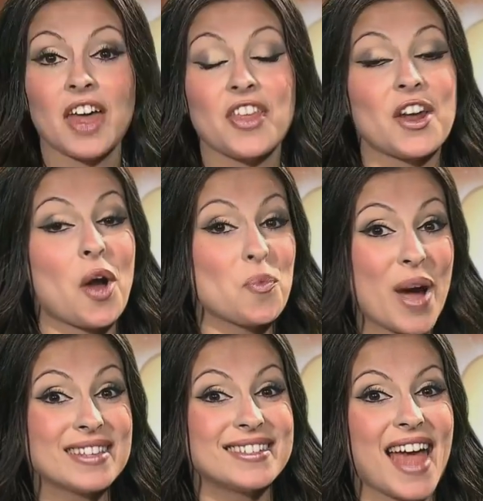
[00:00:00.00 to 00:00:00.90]
Then on
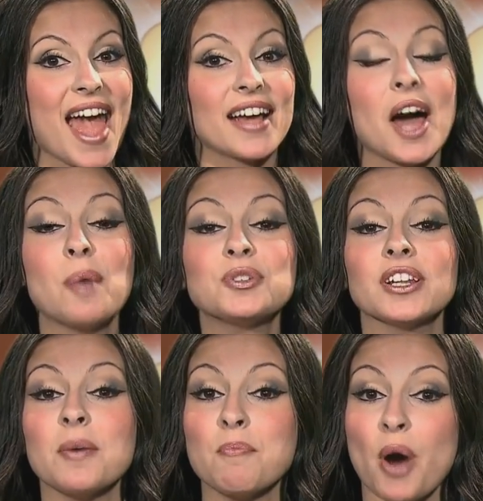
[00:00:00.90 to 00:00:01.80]
Wednesday, come to
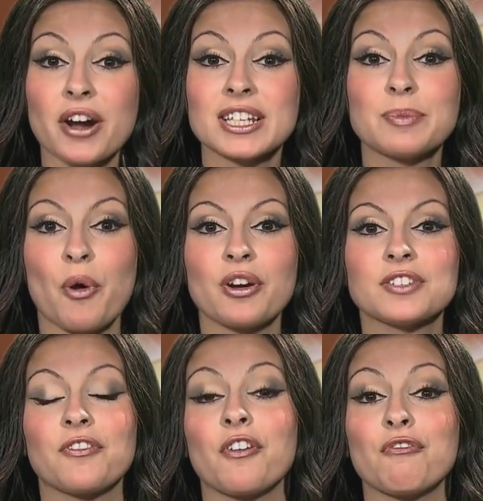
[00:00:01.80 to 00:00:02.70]
Lombardi Sports
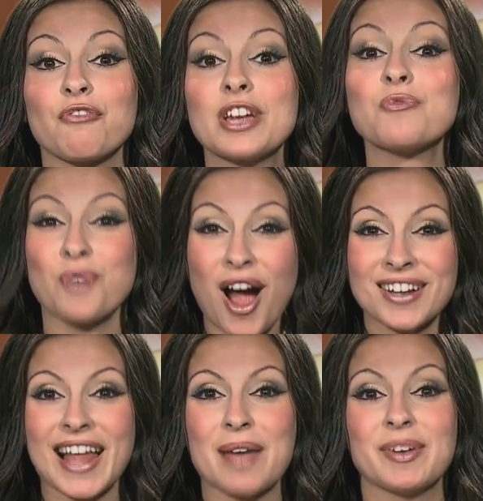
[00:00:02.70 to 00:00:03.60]
for a free rock
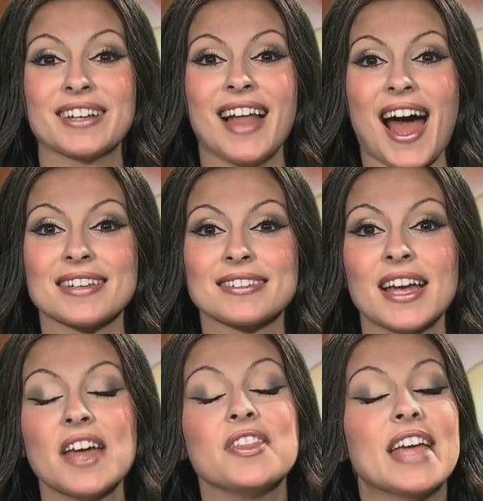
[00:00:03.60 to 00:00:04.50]
climbing class.
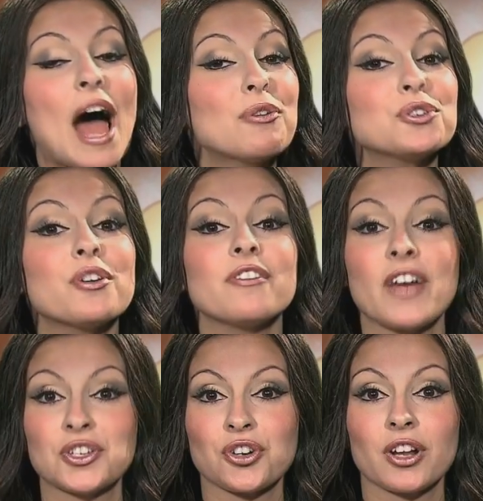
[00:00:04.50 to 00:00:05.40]
The Outdoor
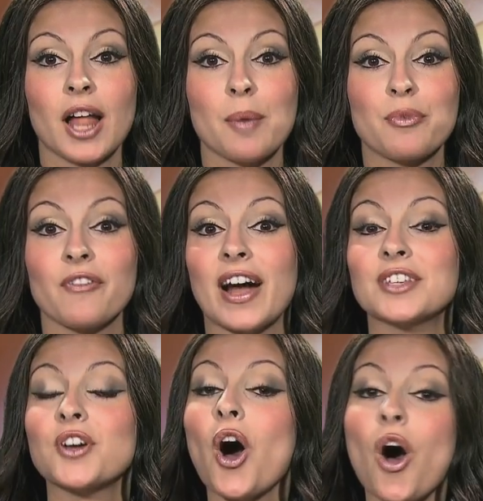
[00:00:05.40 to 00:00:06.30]
Adventure Club
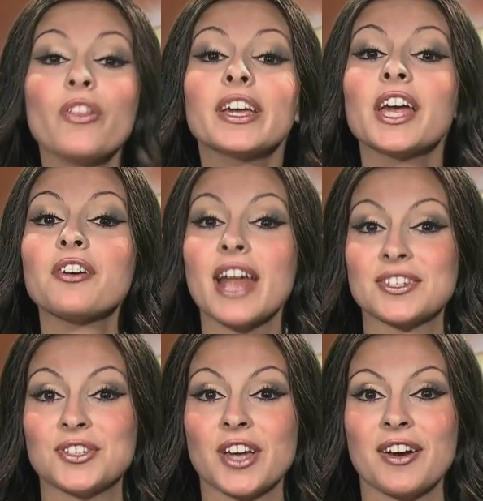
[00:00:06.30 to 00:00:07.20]
provides all the gear
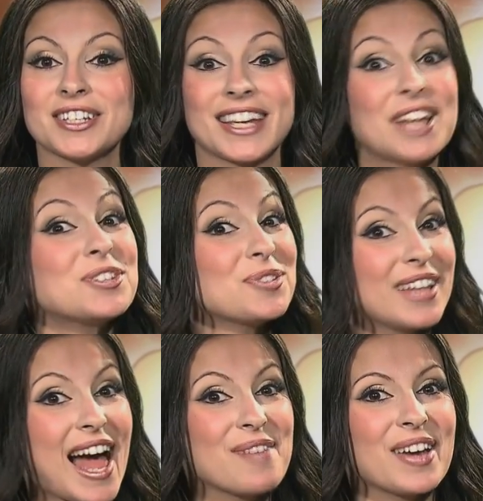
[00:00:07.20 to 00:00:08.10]
necessary to get you
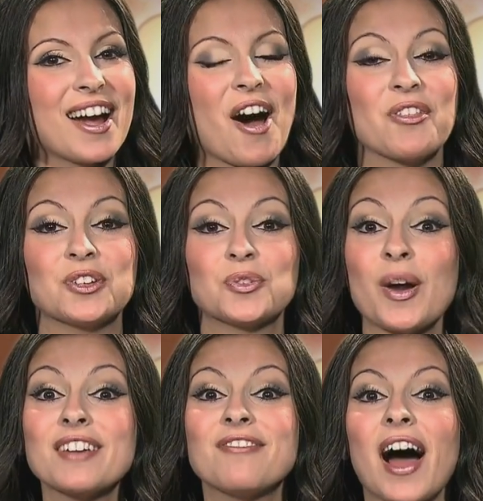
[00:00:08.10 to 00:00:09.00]
climbing on the
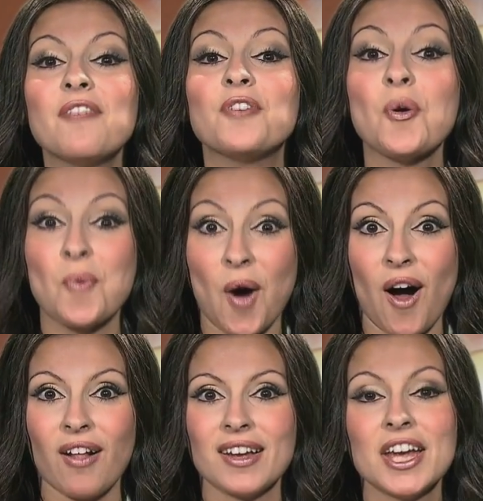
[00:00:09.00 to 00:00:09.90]
25-foot
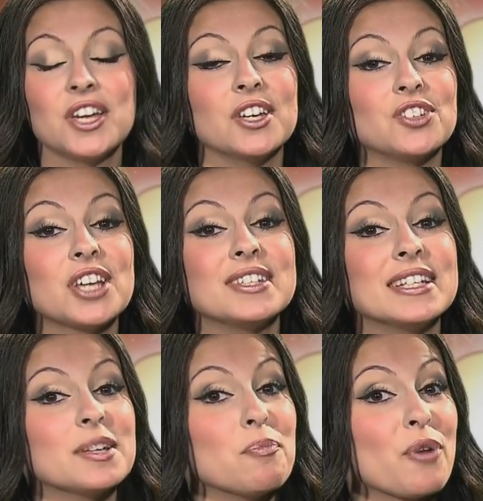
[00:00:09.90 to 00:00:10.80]
wall. You just
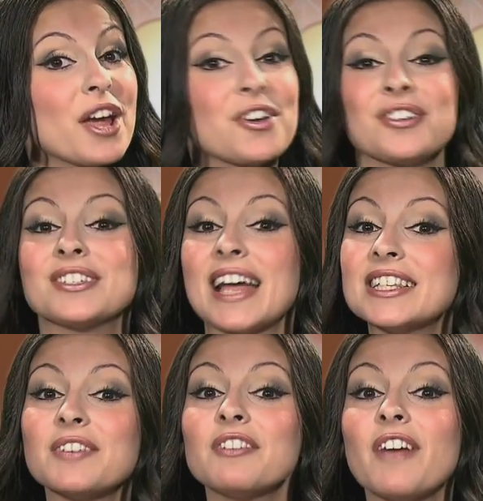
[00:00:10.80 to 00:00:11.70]
need to bring your
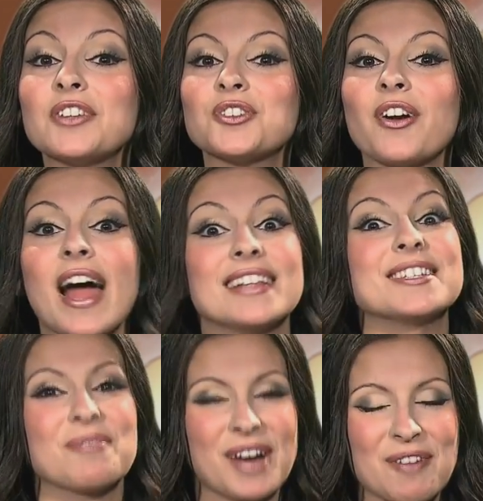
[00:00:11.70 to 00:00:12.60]
sense of adventure and
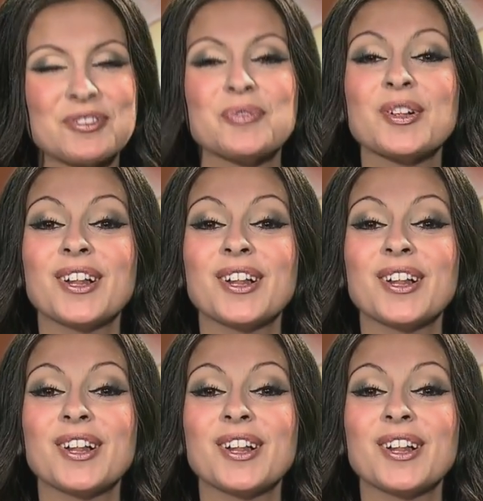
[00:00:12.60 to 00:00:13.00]
some comfortable